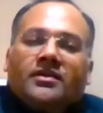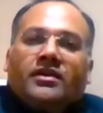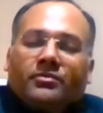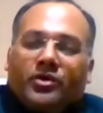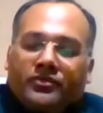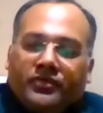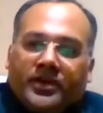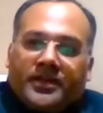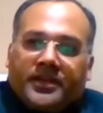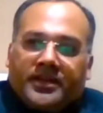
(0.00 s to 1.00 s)
remote
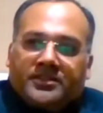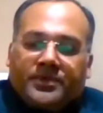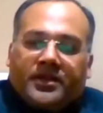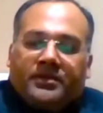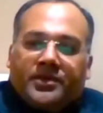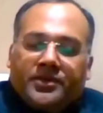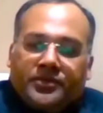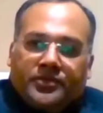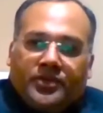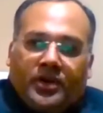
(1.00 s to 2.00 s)
working has become a
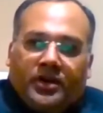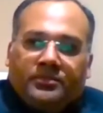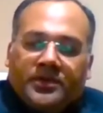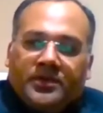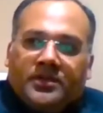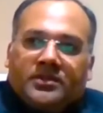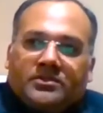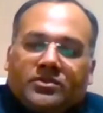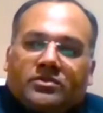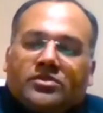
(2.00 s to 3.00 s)
new norm.
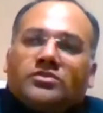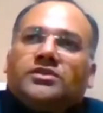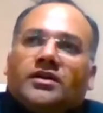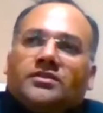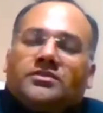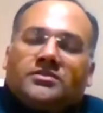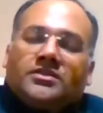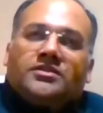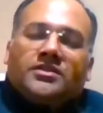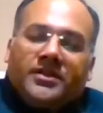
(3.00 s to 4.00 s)
So
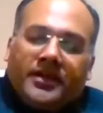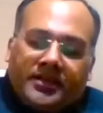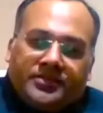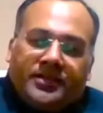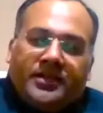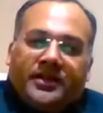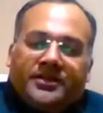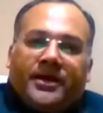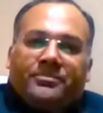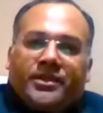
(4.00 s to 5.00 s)
Judge India has really
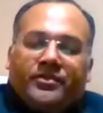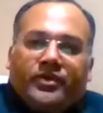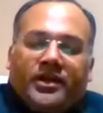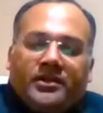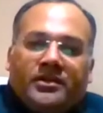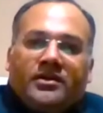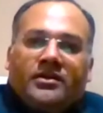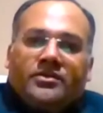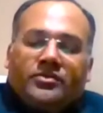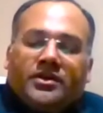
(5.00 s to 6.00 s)
adapted well
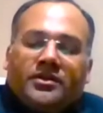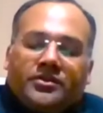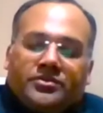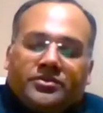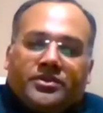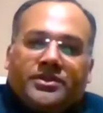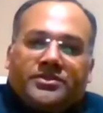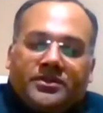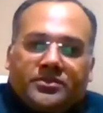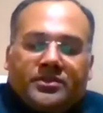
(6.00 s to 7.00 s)
to the new
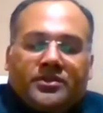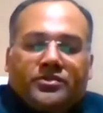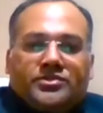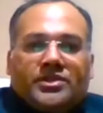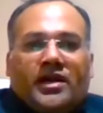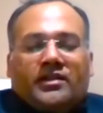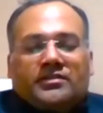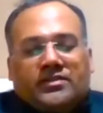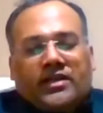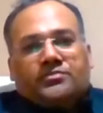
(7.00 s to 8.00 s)
situation, to the new
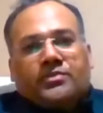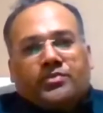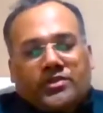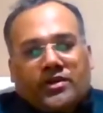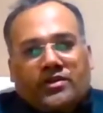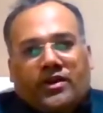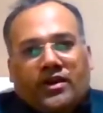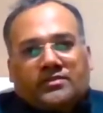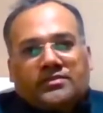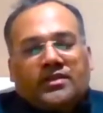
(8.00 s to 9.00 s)
challenge that's been put
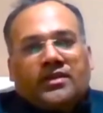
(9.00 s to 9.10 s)
across.